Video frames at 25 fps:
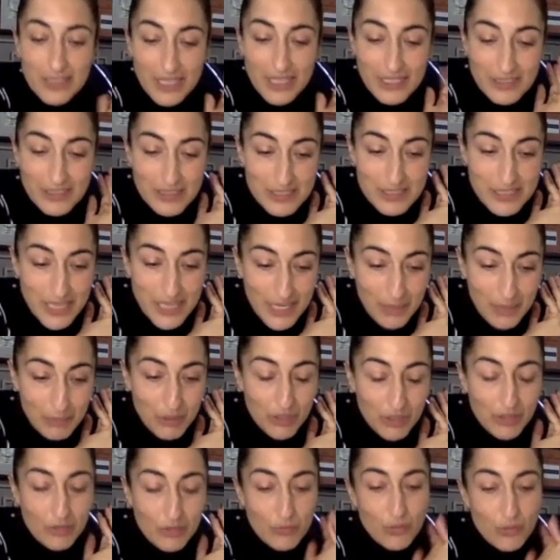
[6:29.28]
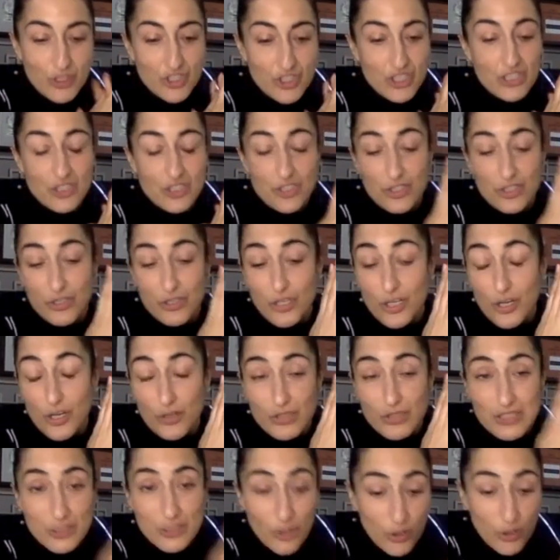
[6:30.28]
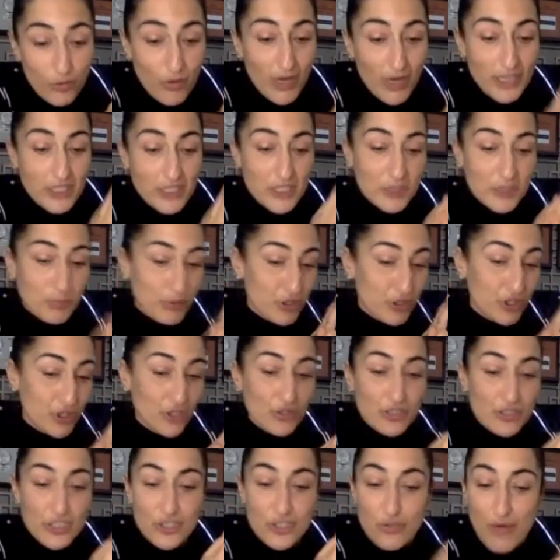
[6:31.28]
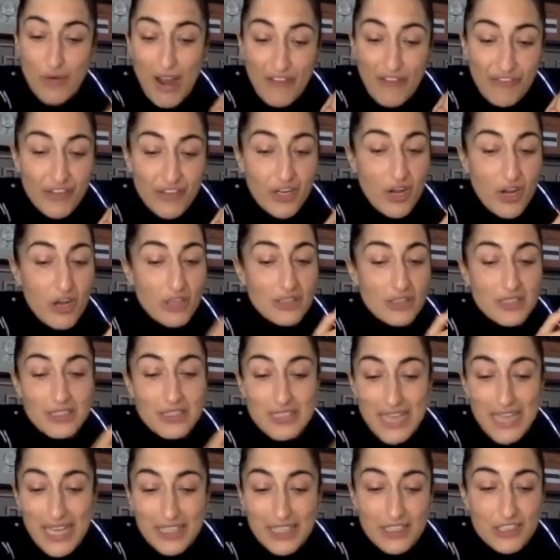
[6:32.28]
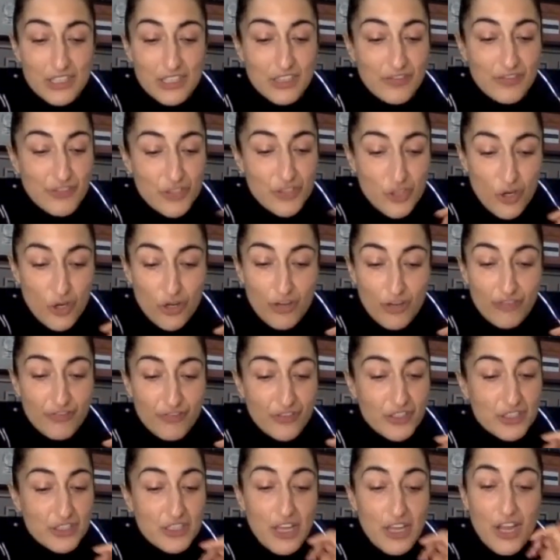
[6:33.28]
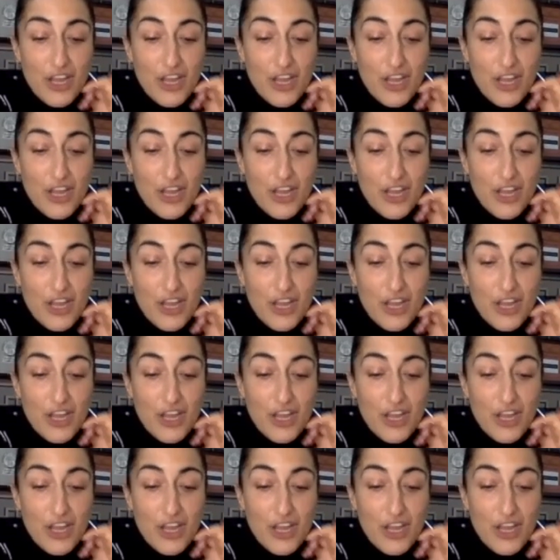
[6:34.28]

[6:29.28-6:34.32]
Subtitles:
Entertainment, which is, you know, songwriters, producers, graphic artists, editors, photographers,